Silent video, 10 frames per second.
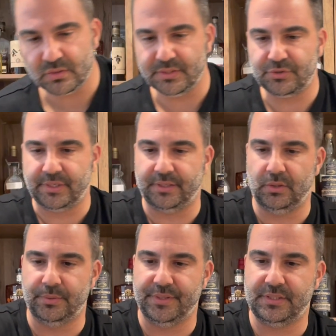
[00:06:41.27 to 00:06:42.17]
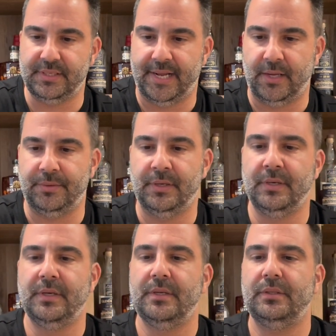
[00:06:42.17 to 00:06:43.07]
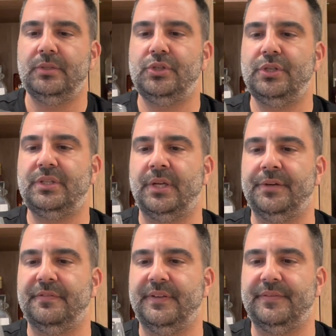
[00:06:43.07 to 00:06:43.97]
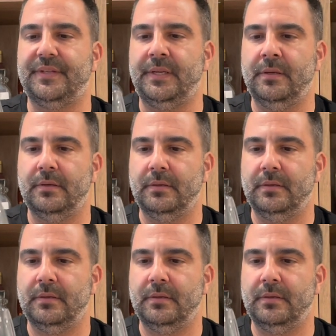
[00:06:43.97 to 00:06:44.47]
let's try to lower this down to just under 50.